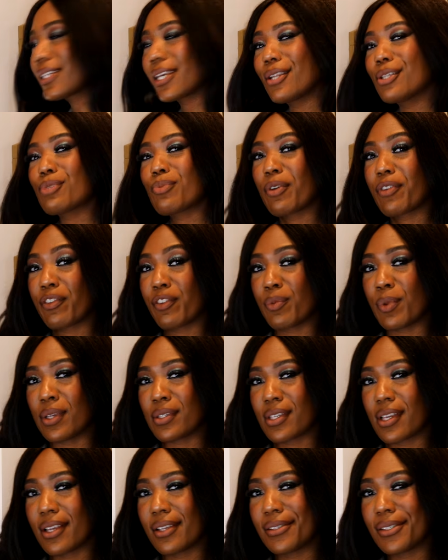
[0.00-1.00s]
get into my favorite
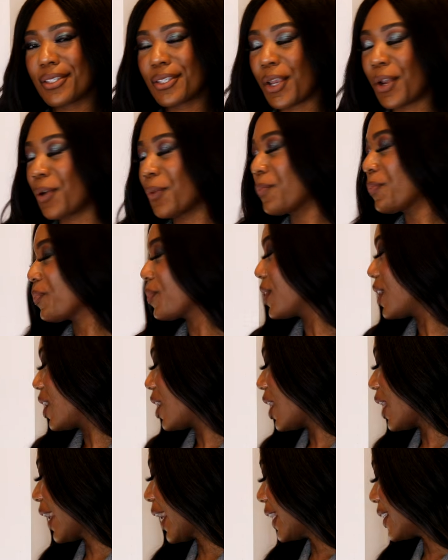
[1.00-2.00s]
pieces. So
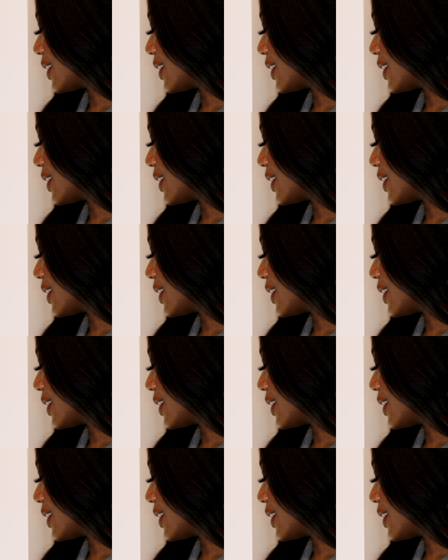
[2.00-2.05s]
like I